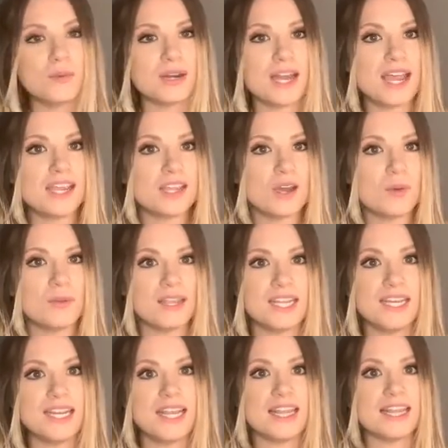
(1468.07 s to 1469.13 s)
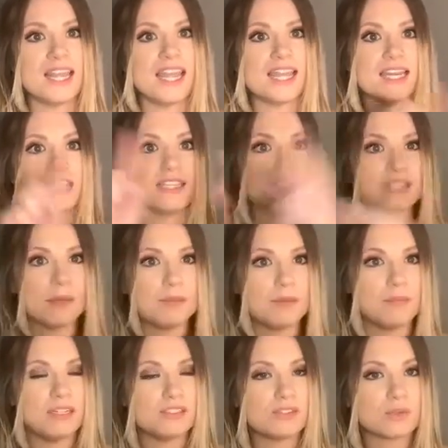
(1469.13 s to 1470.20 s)
when I go in, and then the
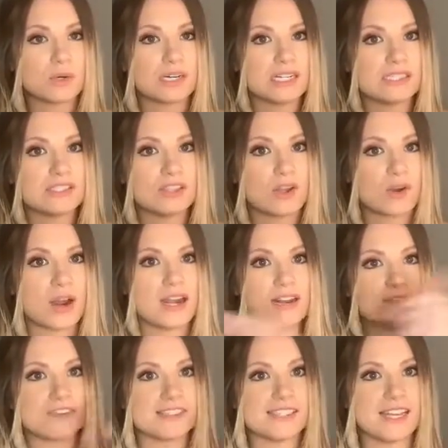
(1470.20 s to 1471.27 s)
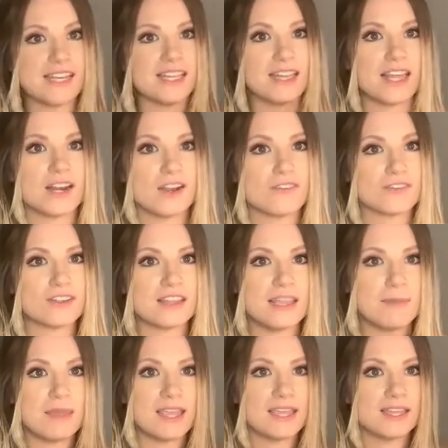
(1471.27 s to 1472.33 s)
supplement store gets the credit for sending that over.
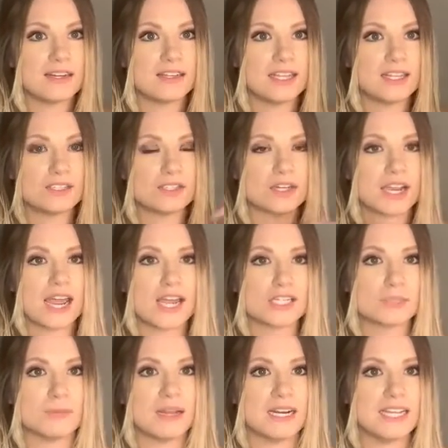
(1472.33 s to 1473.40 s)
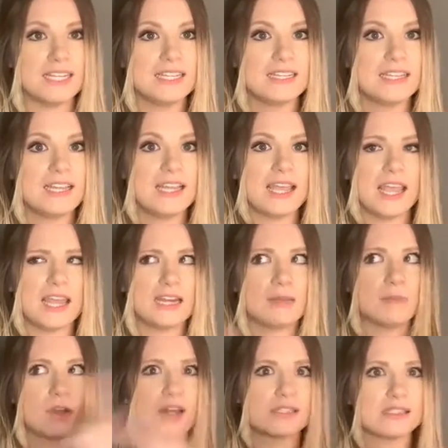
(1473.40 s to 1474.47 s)
They make a little extra cash money,
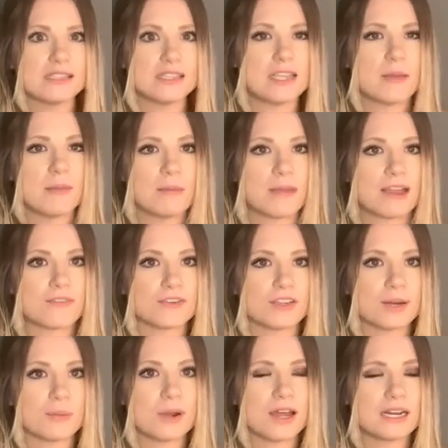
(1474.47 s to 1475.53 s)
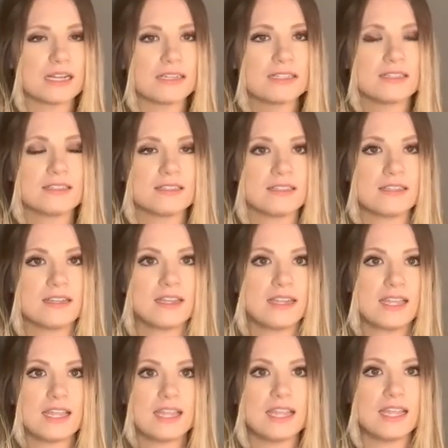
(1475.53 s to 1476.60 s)
and I'm constantly coming back for their product.
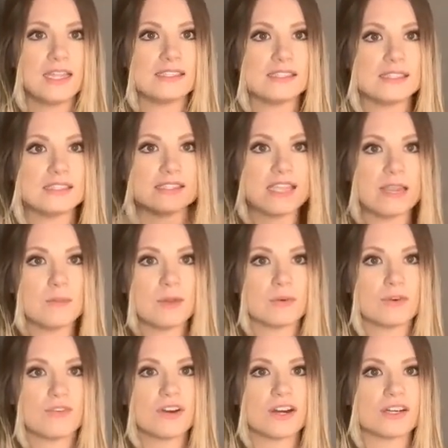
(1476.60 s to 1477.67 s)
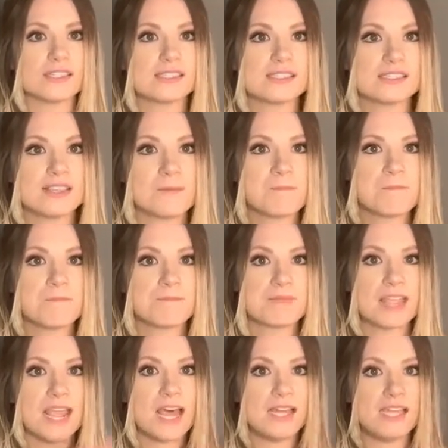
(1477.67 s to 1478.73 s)
It's the same in reverse.
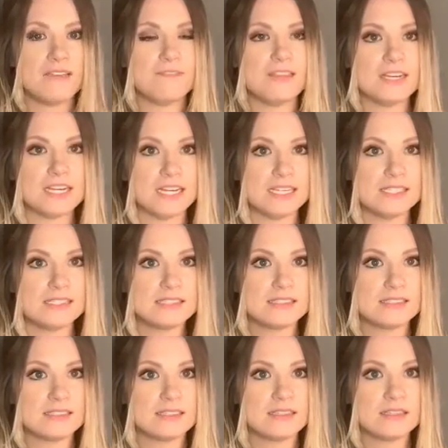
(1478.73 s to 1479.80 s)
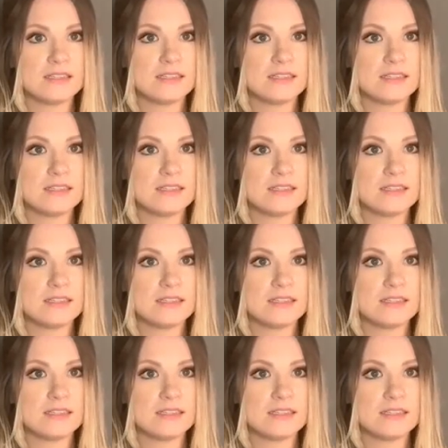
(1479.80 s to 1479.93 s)
LA Fitness